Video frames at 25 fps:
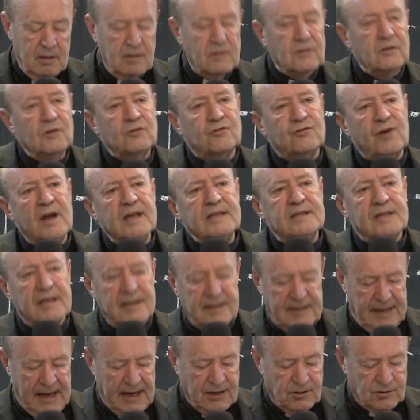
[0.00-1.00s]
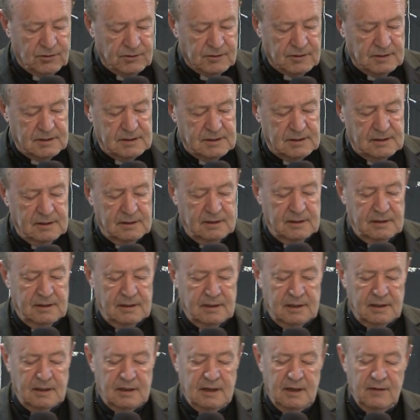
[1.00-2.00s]
The transcendentals
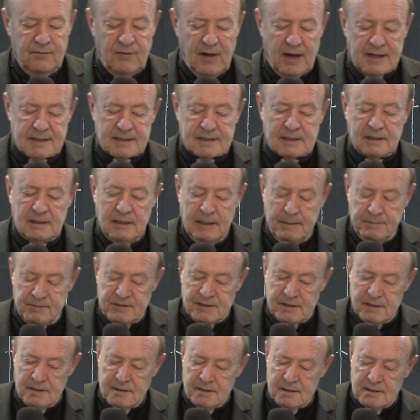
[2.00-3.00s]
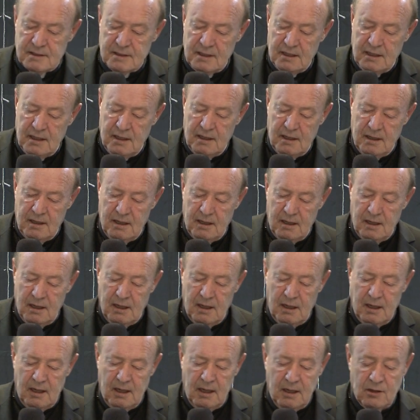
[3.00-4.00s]
give us glimpses
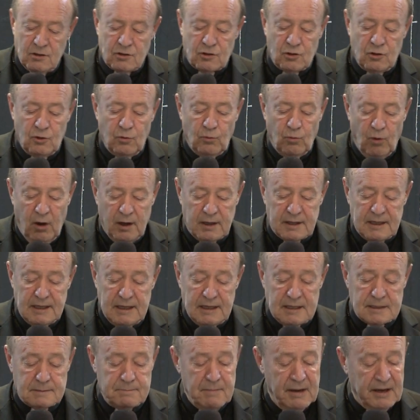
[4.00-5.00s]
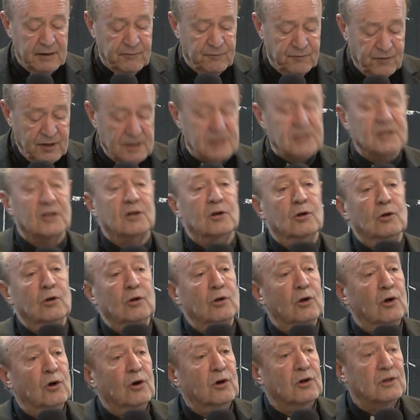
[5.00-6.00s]
into what is
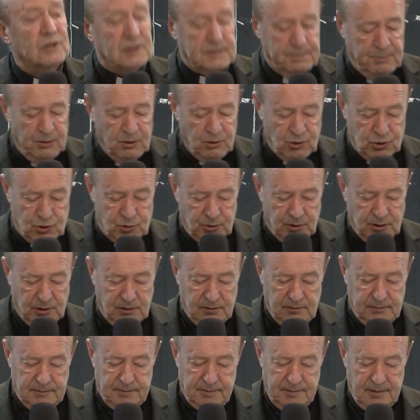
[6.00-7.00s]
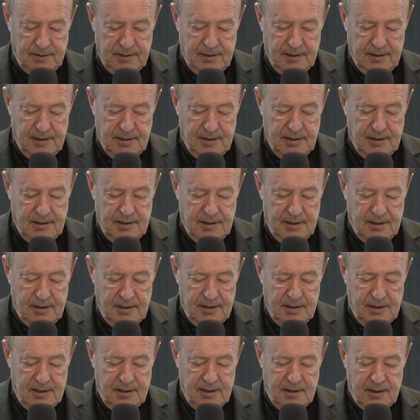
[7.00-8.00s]
metaphysical or spiritual.
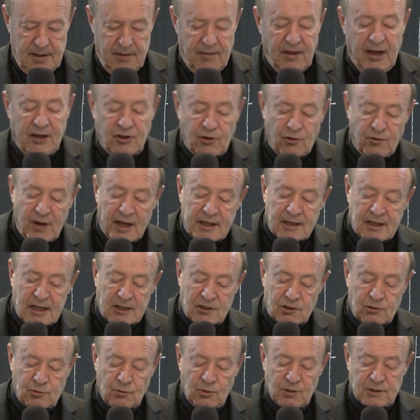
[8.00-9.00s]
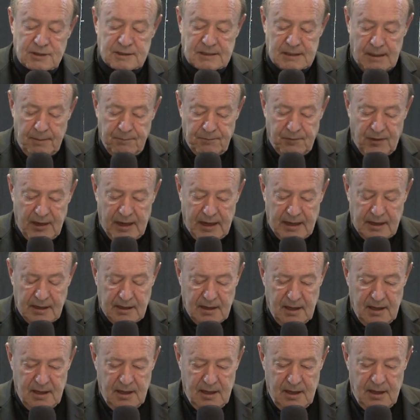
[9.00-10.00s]
They direct us towards something
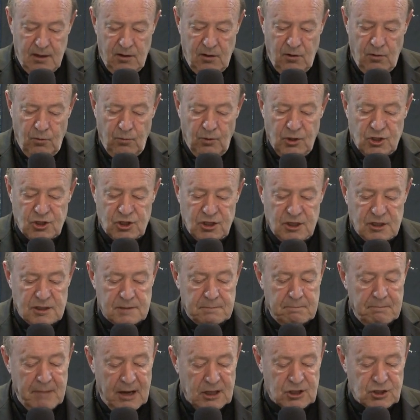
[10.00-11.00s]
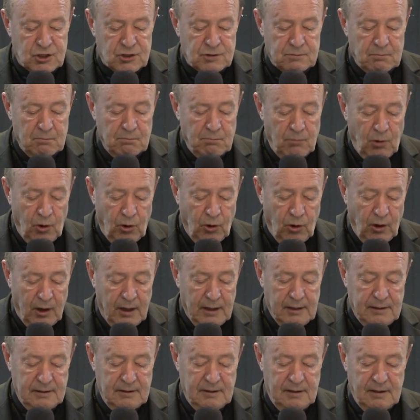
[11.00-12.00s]
which is much
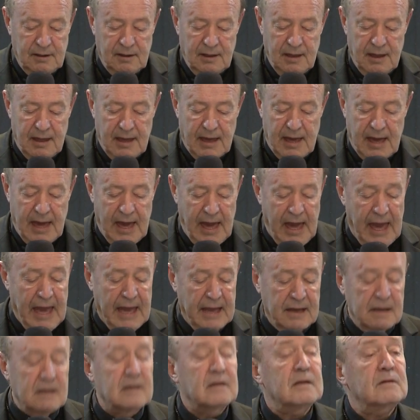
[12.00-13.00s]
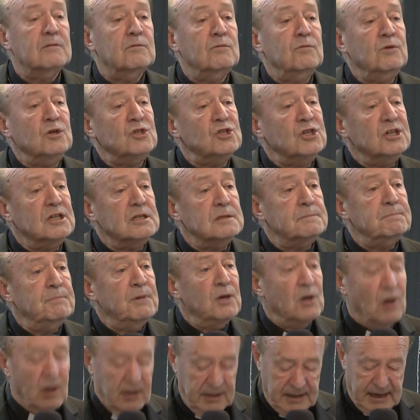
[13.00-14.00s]
more and which is
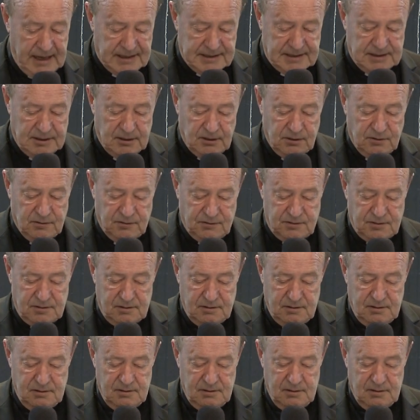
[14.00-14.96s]
beyond ourselves.